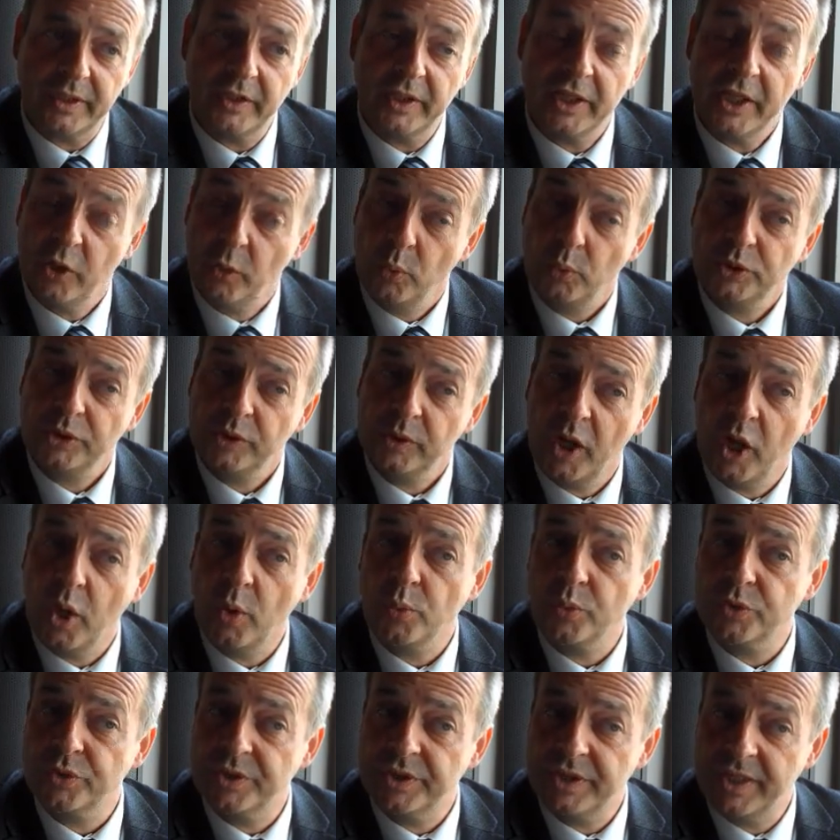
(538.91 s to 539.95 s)
It also
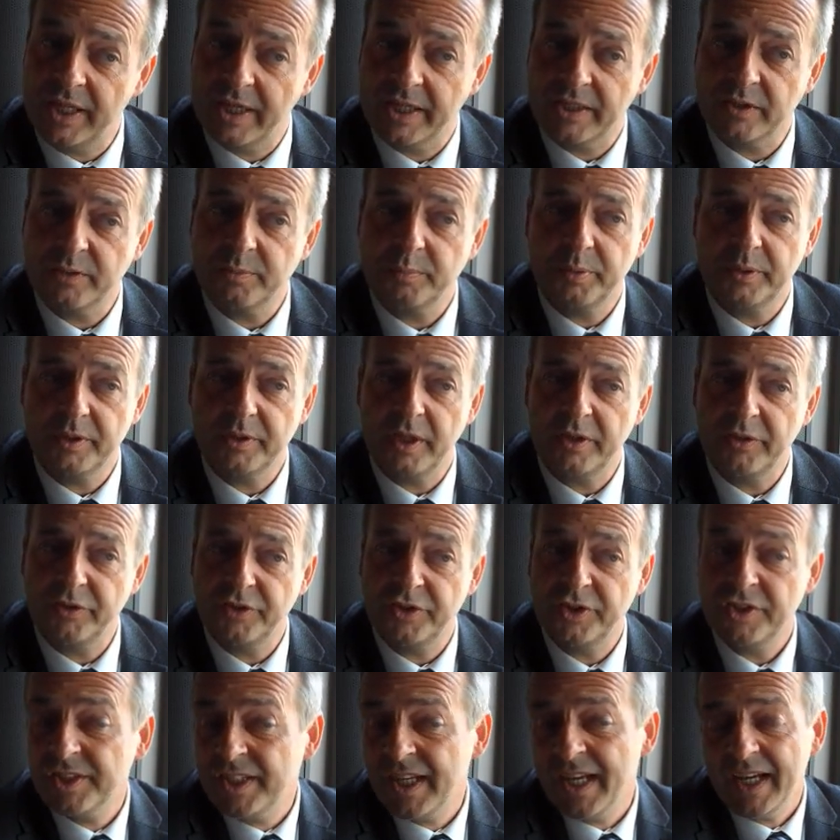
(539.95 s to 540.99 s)
owes the debt, but
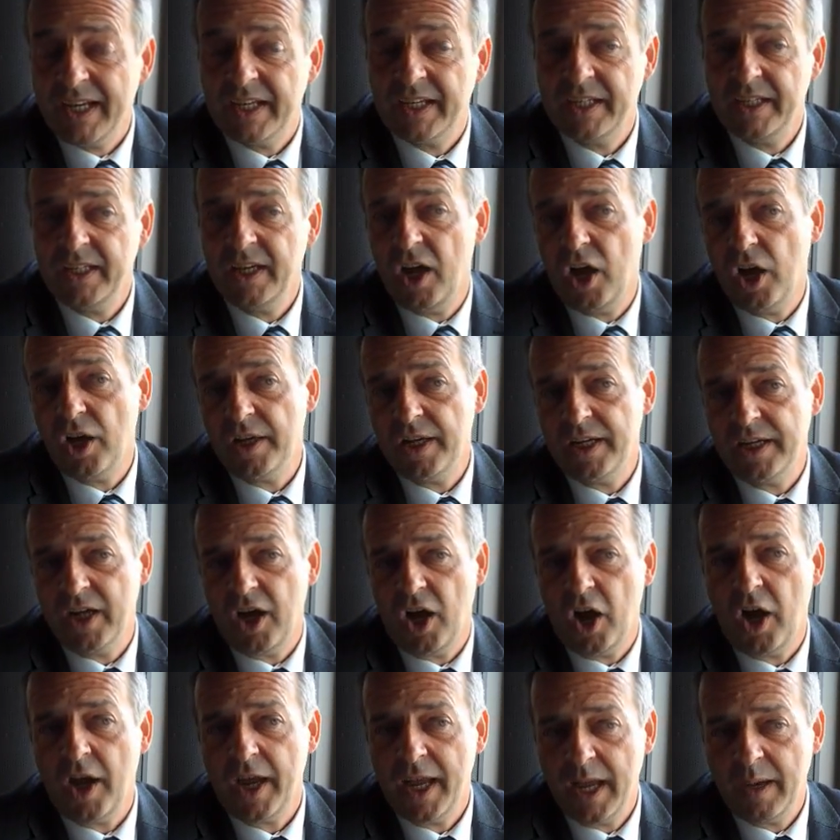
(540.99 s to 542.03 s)
today
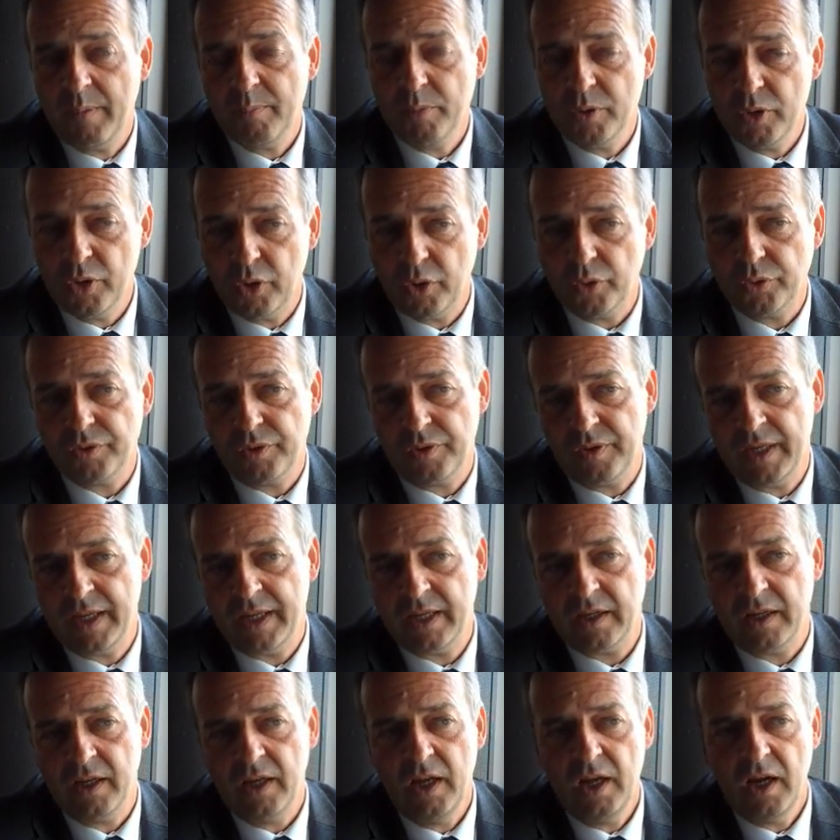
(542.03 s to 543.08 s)
I am not
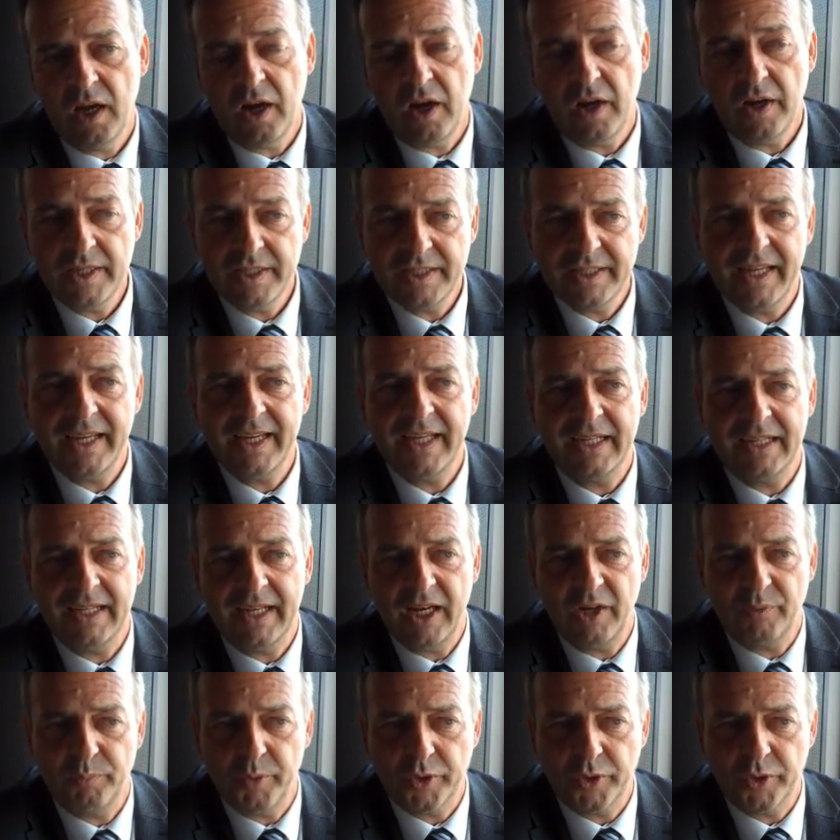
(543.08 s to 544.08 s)
there. I say at Land